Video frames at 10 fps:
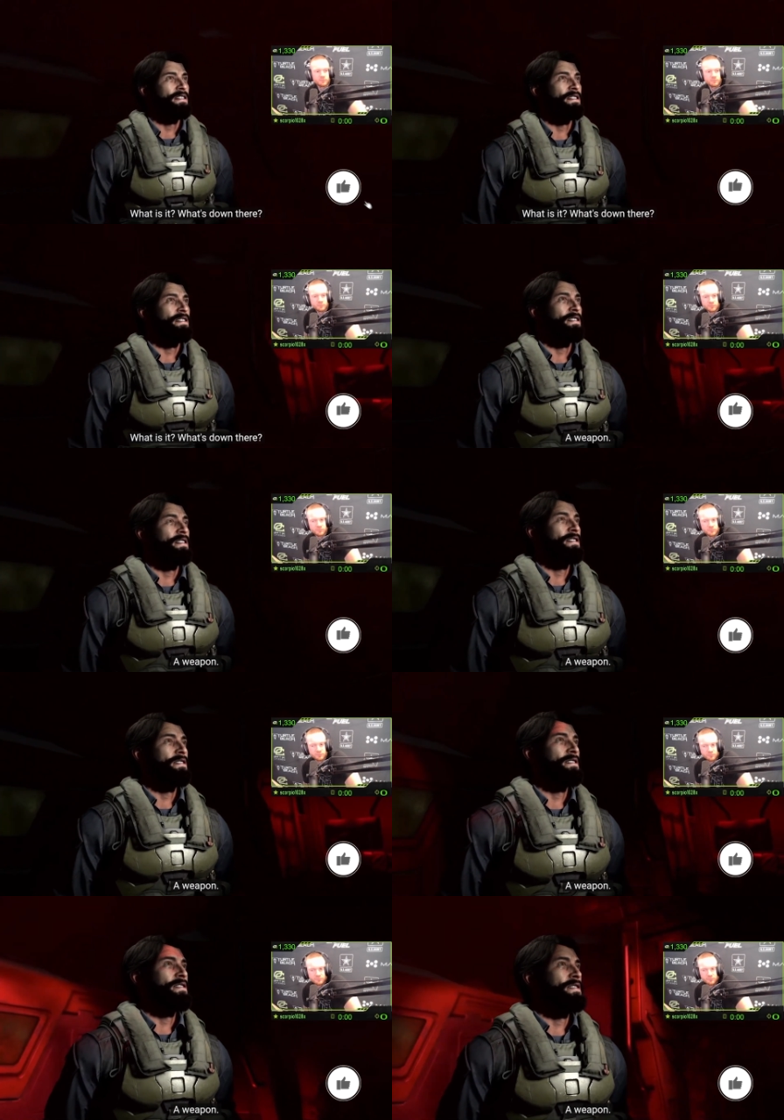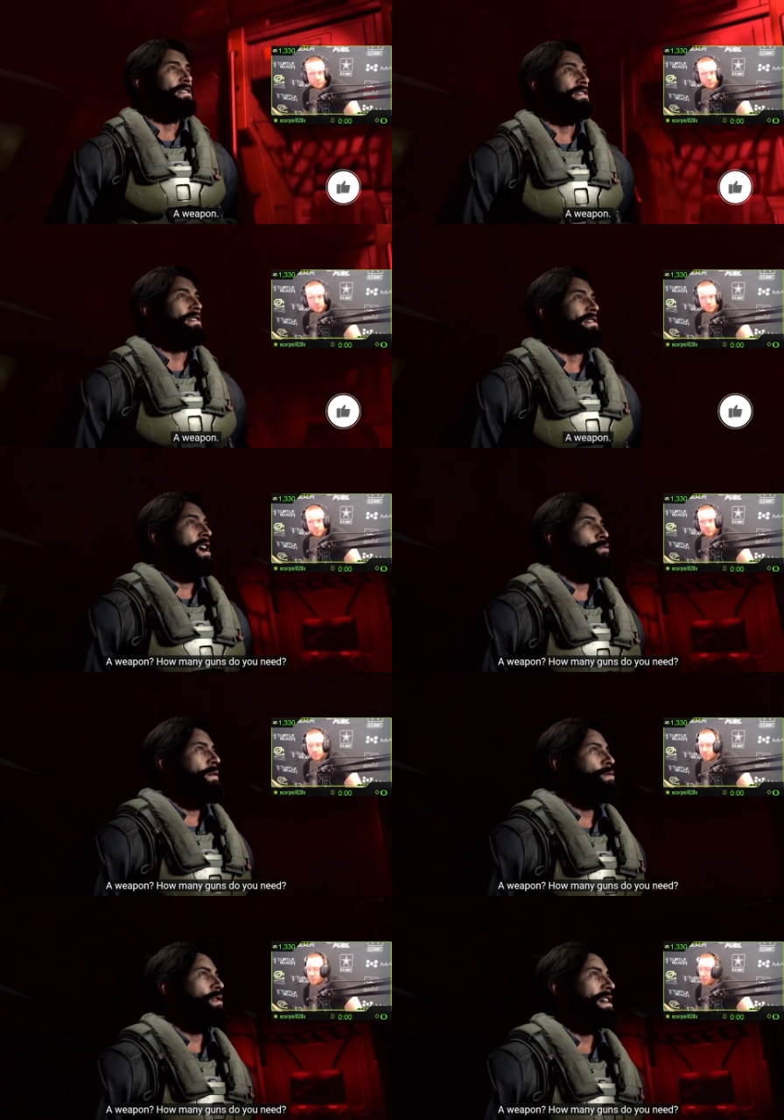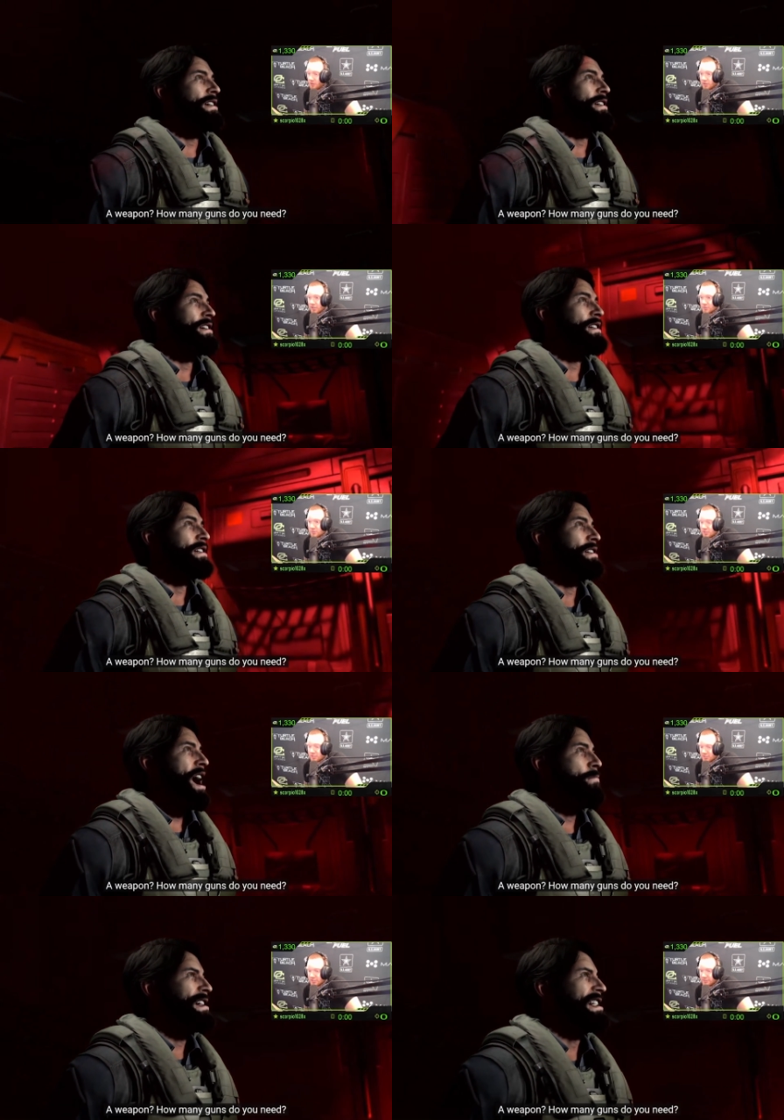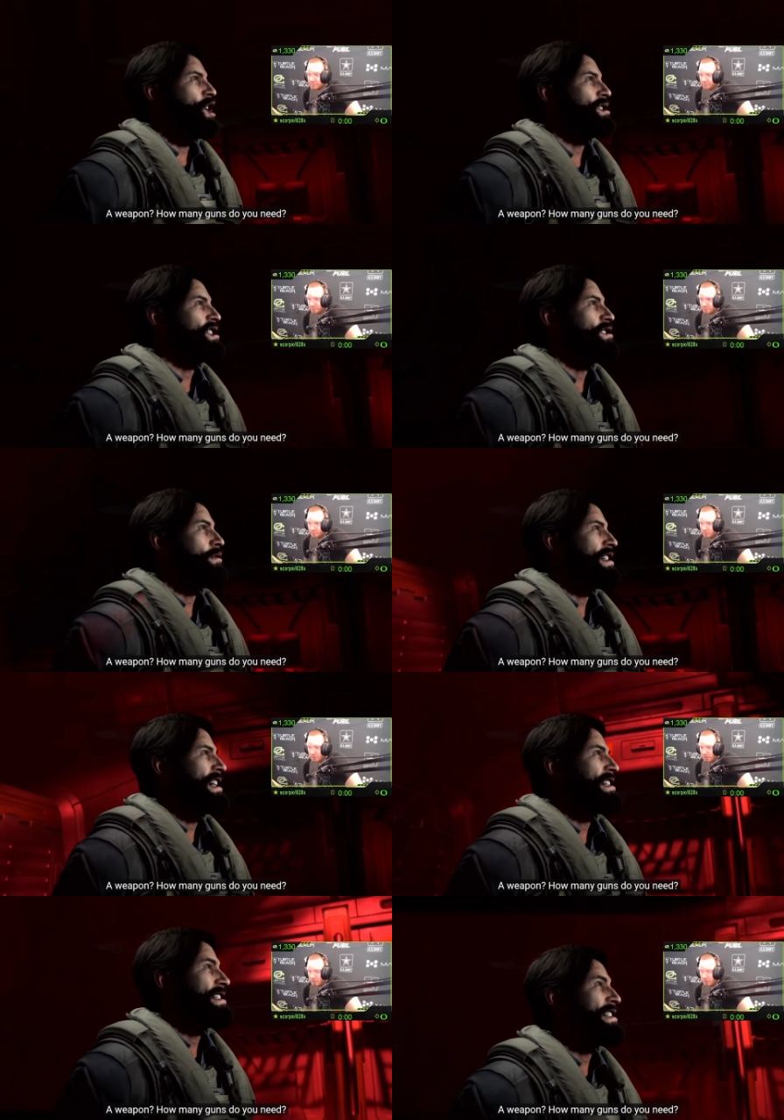A weapon. A weapon? I guess we're gonna see. How many guns do you need?